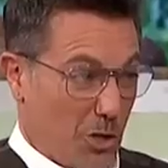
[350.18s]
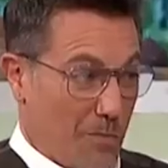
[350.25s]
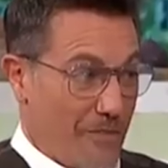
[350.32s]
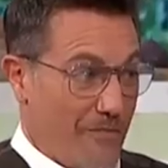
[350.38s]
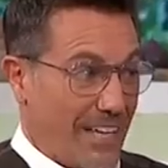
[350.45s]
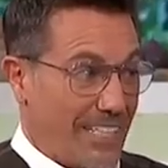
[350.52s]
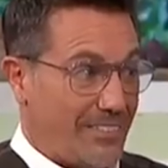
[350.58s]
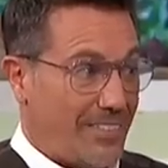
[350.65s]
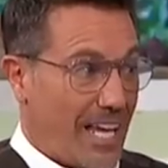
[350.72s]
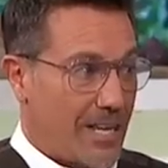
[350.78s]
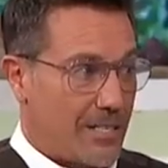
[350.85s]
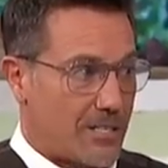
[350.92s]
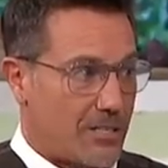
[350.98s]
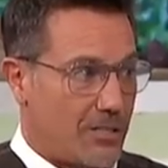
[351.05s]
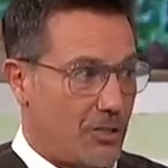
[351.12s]
to be very
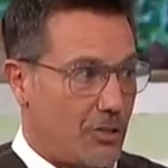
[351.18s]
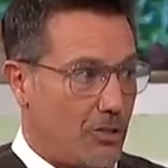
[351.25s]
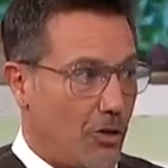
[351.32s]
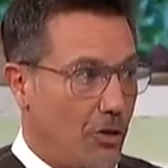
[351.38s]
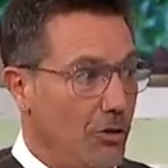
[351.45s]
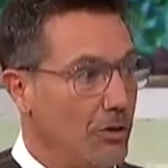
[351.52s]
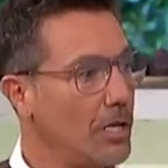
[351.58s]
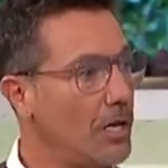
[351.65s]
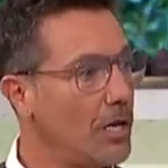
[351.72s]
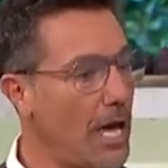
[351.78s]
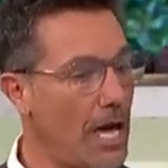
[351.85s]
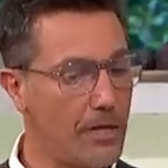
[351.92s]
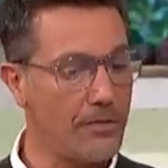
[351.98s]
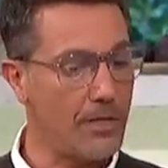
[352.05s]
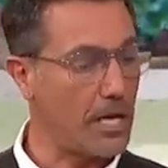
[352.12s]
tense, the dough. Yeah.
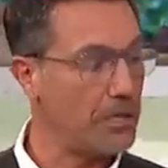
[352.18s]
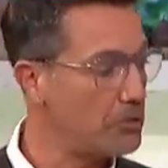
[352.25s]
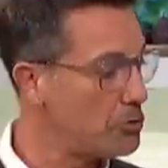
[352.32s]
And then,